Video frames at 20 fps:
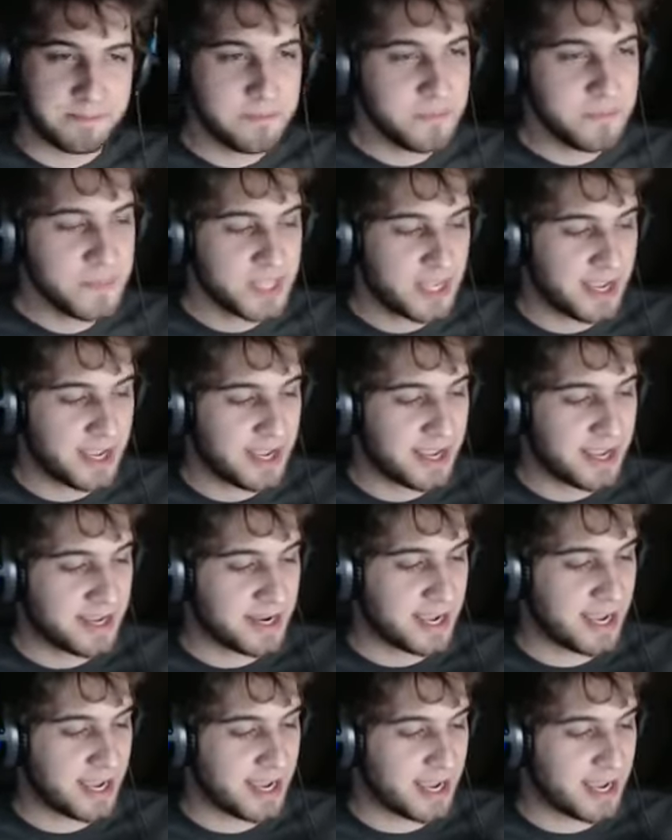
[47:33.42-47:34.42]
And
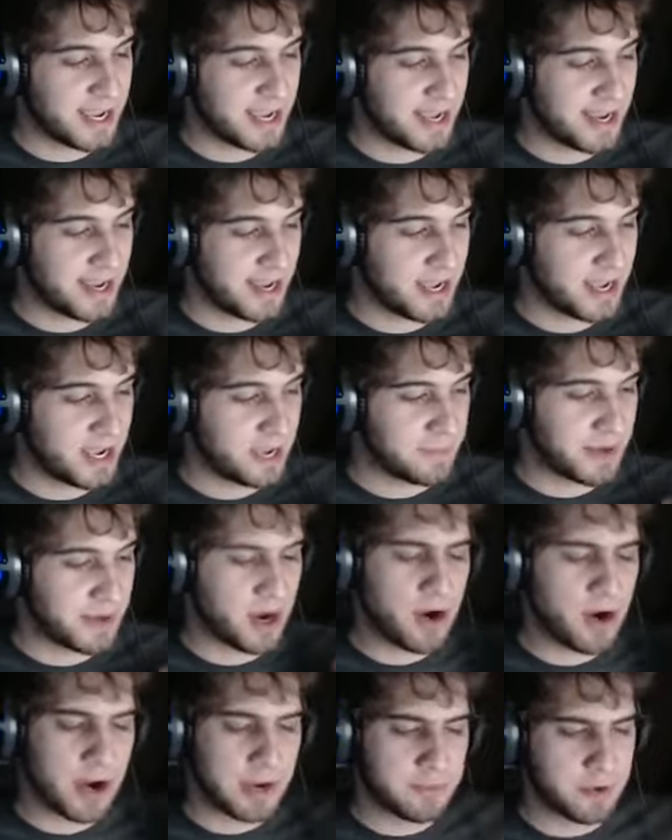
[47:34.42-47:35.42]
I'm like, all
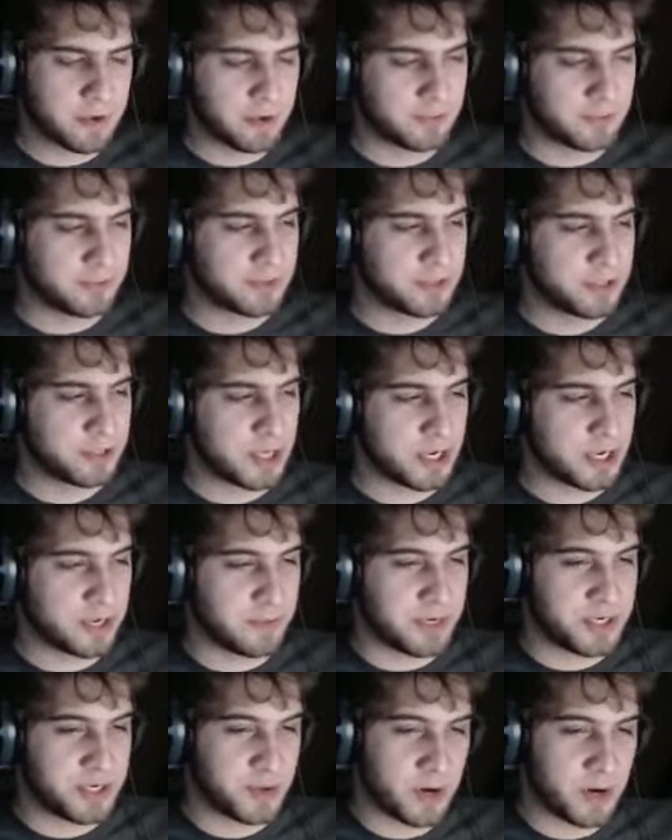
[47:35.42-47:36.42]
right, well, not gonna be
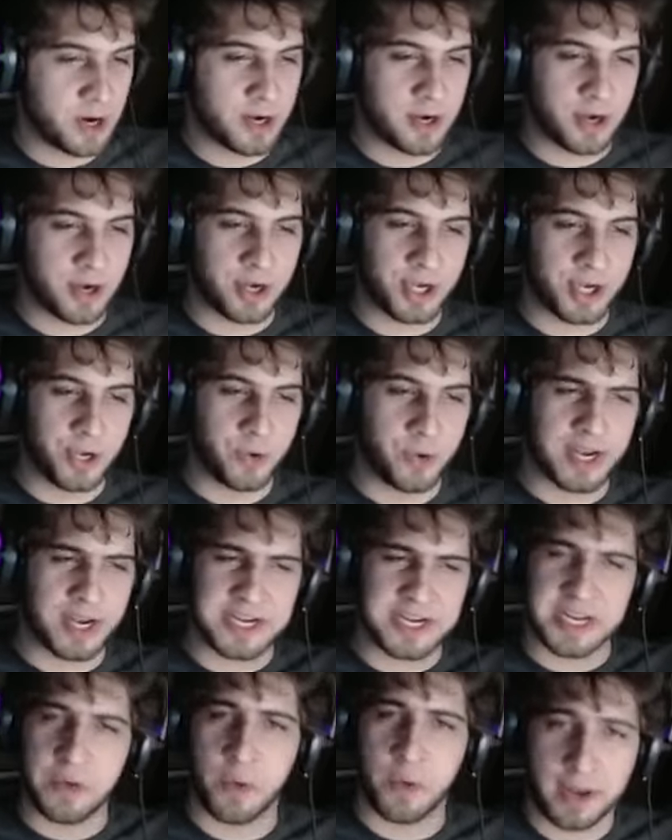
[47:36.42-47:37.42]
too hard. Are you
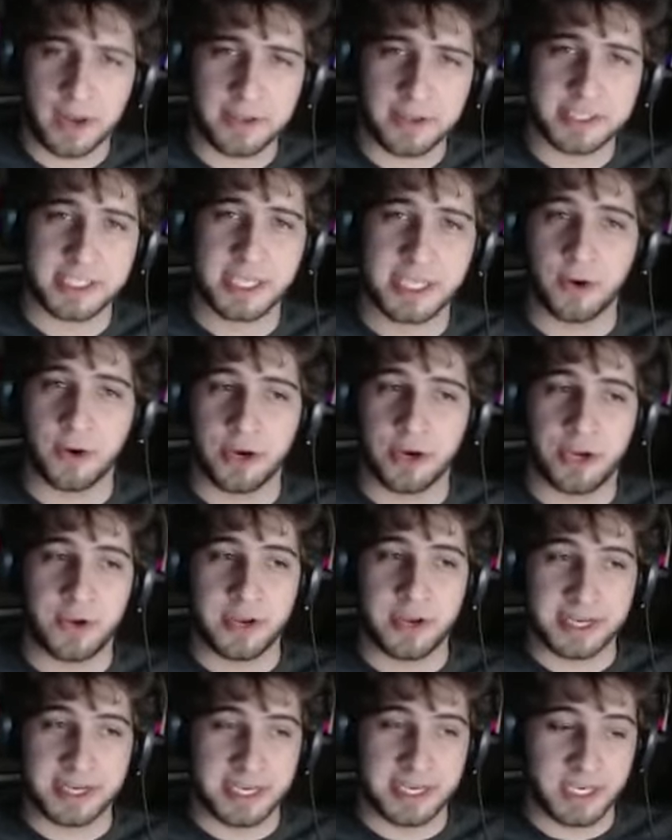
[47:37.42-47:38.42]
connecting wirelessly, or are you
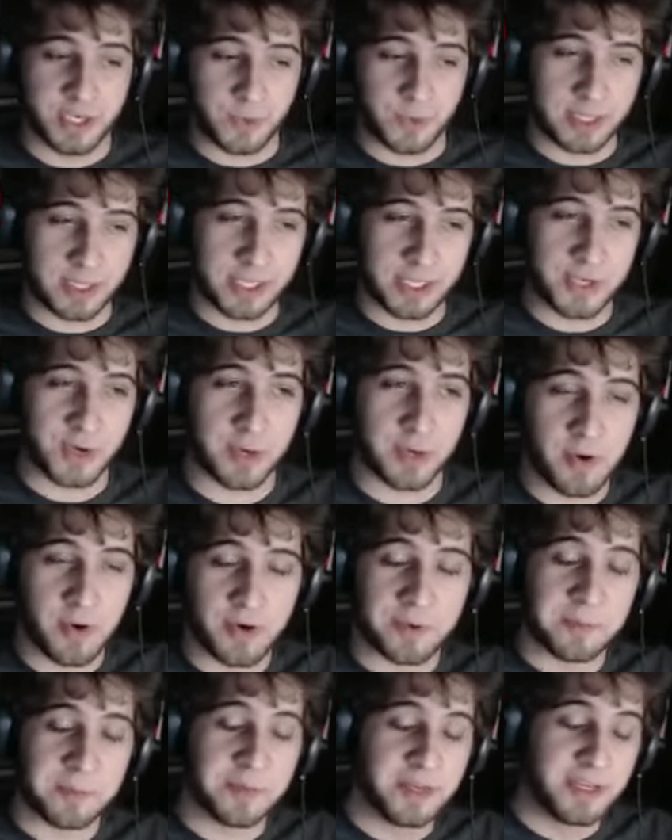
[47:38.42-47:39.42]
connecting directly to our
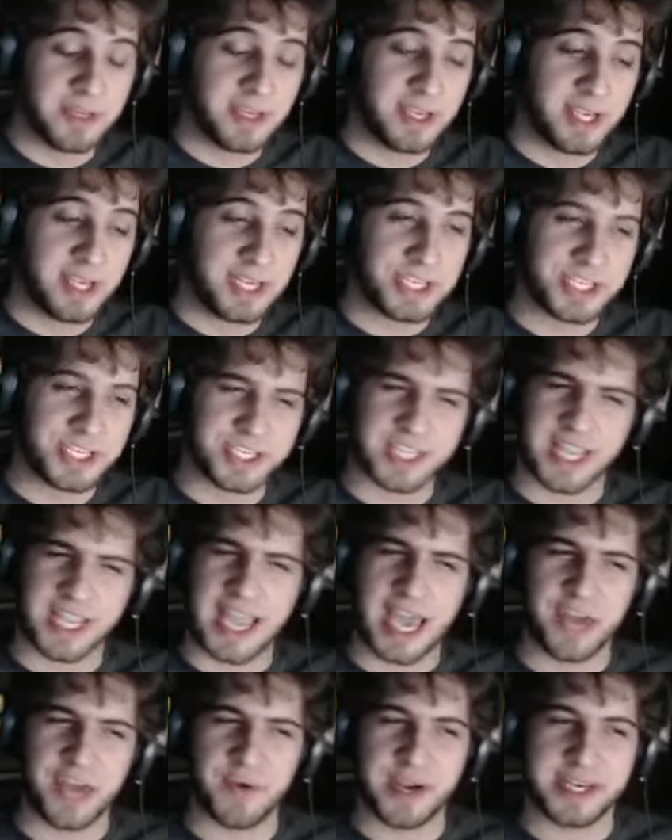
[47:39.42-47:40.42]
modem? And she's like, how
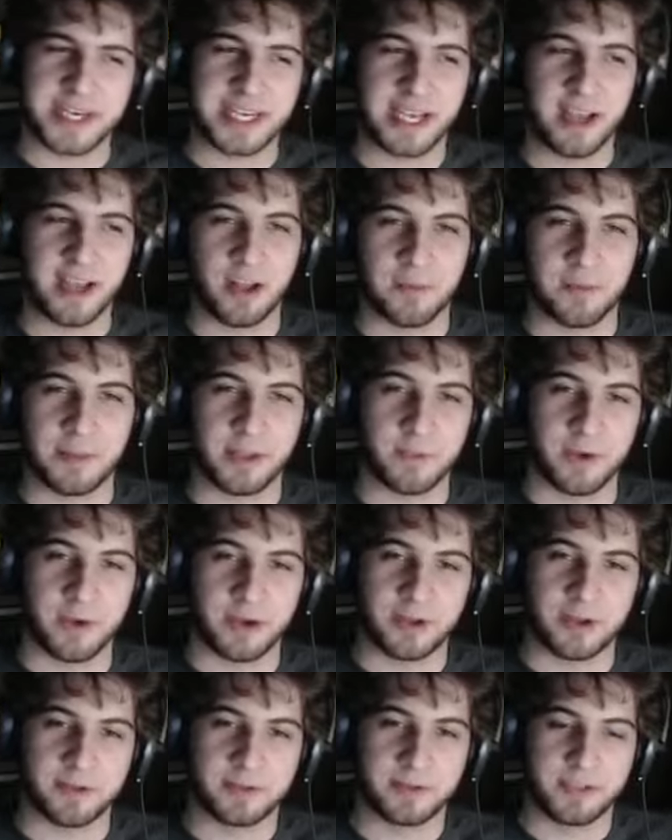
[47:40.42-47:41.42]
do I tell? I'm like, well,
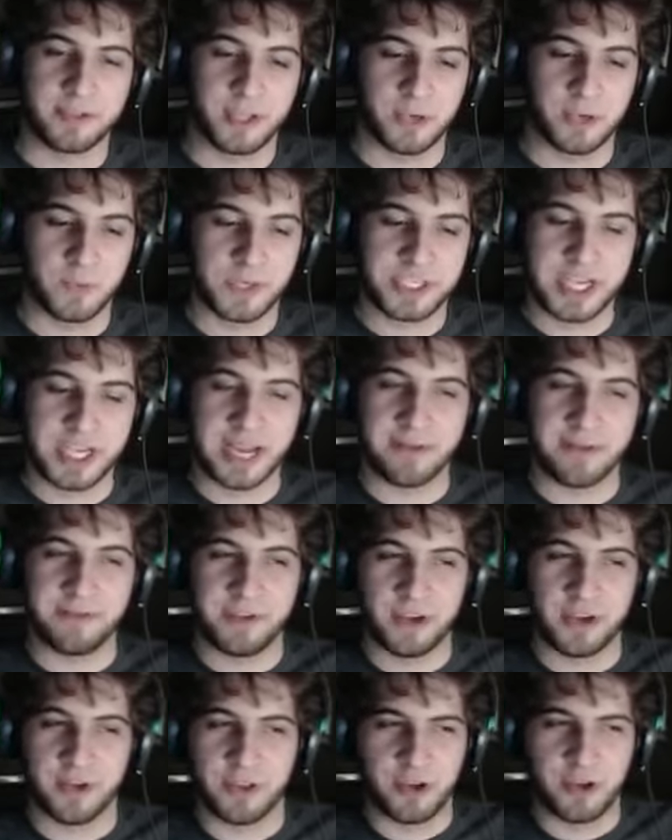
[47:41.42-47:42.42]
we should have a
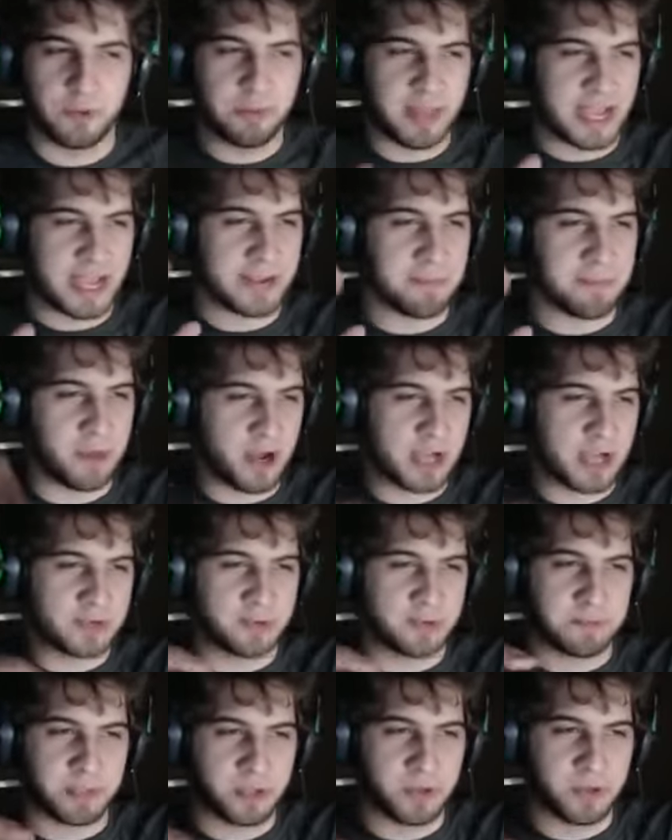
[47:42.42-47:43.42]
little black box with
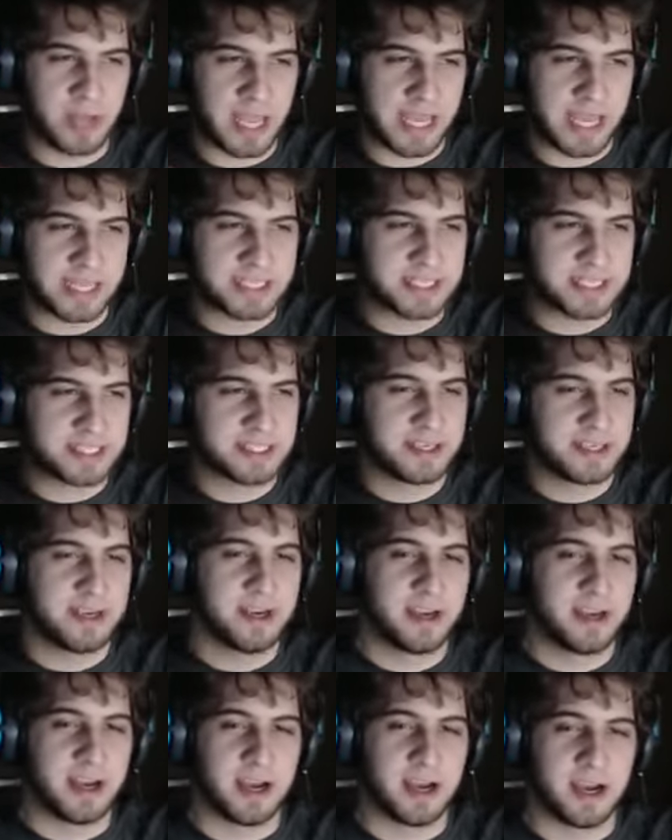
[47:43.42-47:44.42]
blue lights.
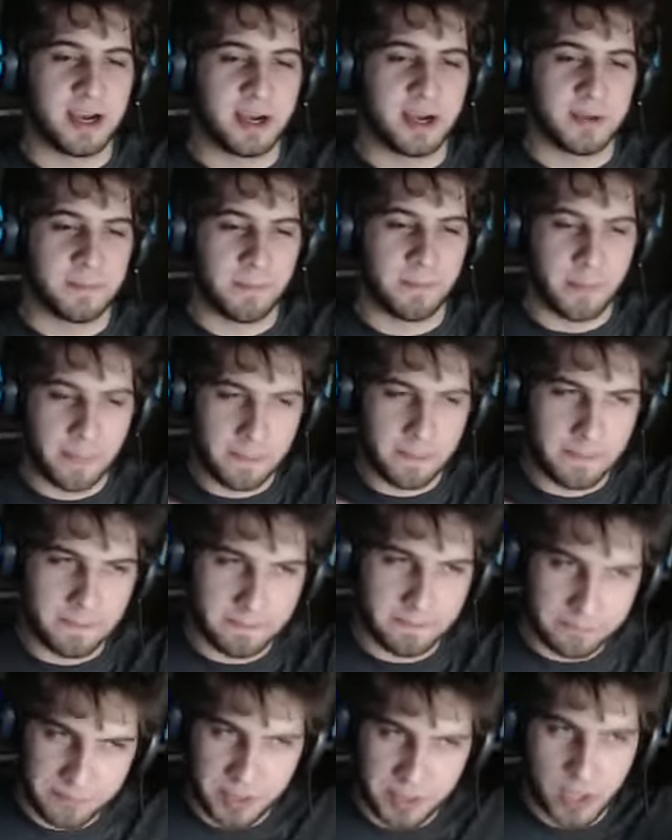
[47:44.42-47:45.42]

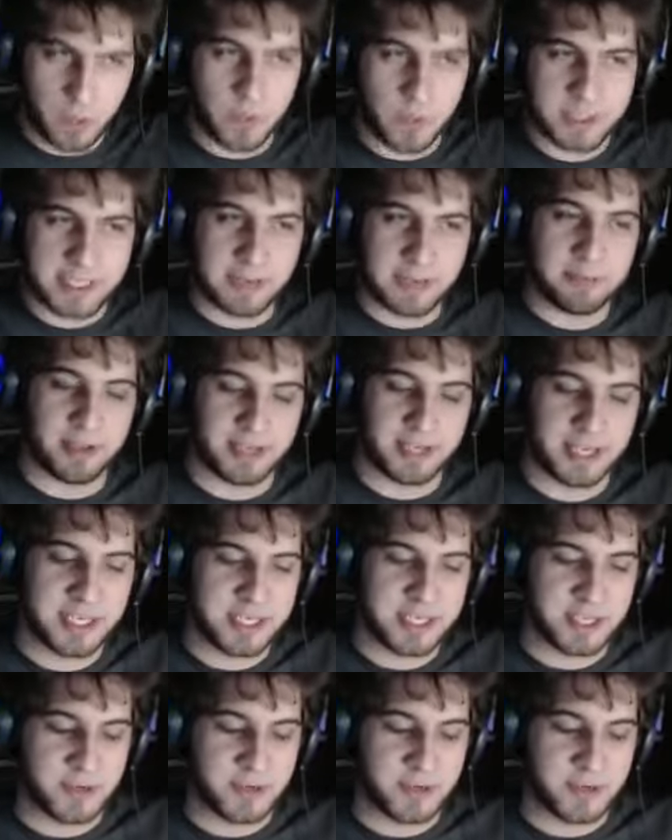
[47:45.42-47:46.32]
What's that plugged into?